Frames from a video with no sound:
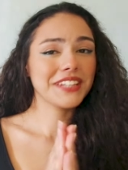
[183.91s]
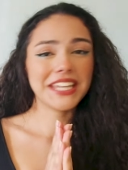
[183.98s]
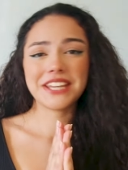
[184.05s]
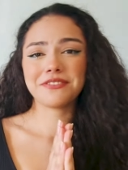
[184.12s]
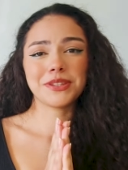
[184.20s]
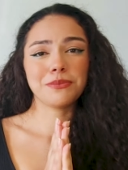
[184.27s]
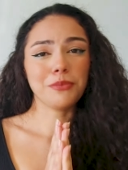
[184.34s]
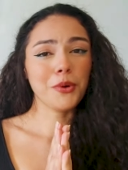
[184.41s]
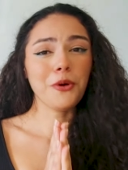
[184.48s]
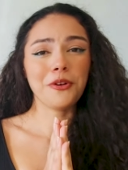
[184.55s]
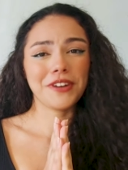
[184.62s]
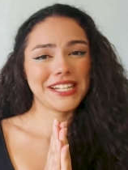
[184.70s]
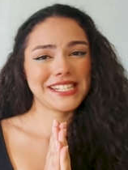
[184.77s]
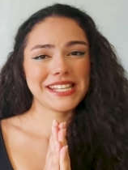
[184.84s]
Even
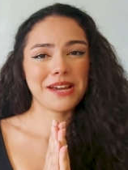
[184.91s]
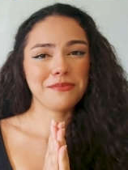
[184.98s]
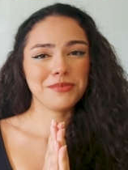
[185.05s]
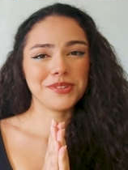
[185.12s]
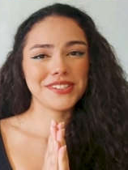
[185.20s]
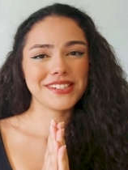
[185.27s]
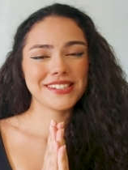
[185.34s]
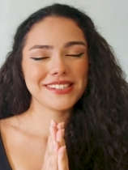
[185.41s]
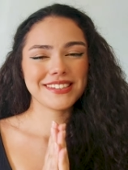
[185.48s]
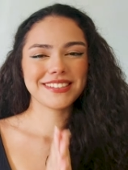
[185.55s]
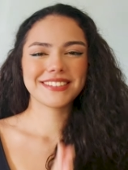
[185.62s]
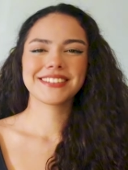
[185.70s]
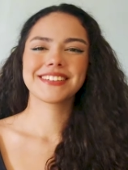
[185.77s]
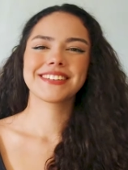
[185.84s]
more examples.
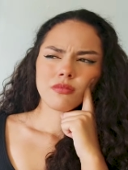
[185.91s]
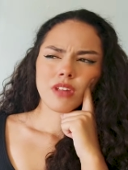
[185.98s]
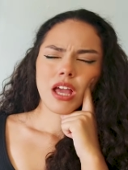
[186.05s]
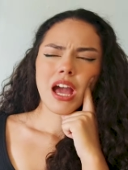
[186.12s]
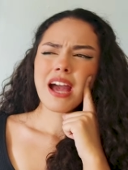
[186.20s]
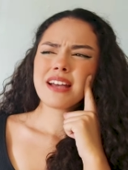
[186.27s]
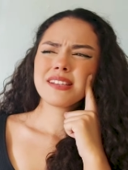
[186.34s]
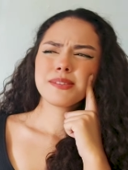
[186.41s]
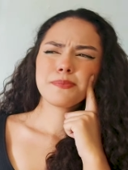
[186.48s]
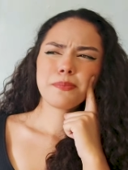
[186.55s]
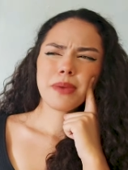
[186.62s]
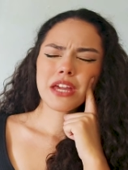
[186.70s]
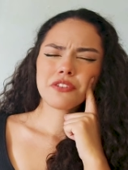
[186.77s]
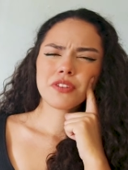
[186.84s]
Has
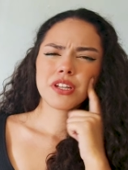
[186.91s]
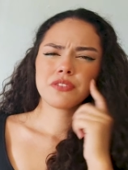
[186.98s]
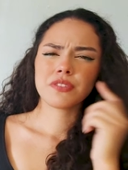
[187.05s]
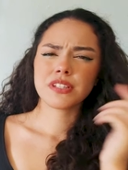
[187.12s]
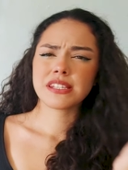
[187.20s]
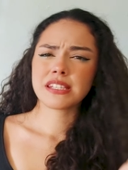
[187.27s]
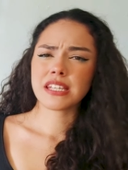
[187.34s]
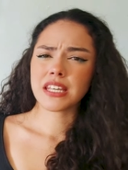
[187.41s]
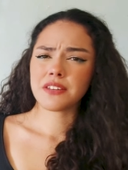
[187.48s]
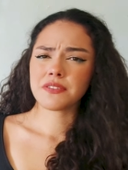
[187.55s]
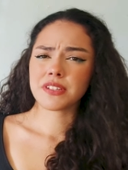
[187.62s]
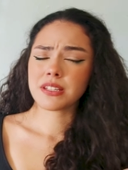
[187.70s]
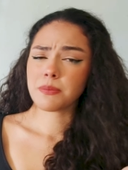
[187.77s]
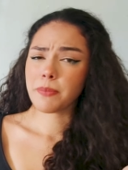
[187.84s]
Mary
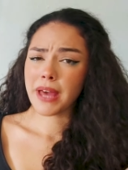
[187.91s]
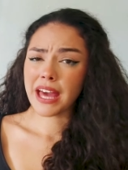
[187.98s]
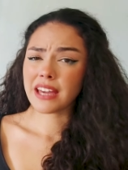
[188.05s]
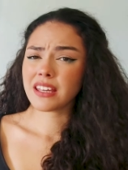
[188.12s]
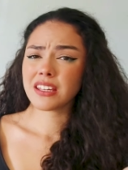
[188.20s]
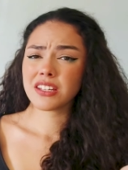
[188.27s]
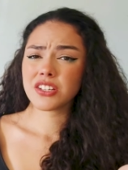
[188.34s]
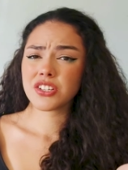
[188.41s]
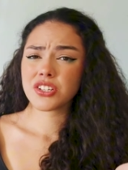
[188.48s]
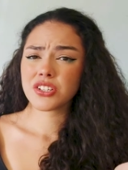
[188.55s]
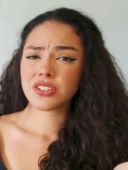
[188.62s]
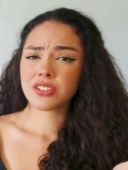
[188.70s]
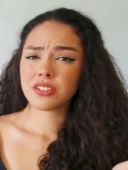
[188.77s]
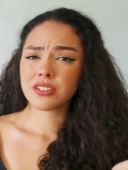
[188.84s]
received the
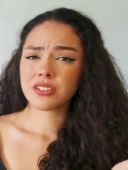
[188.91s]
package?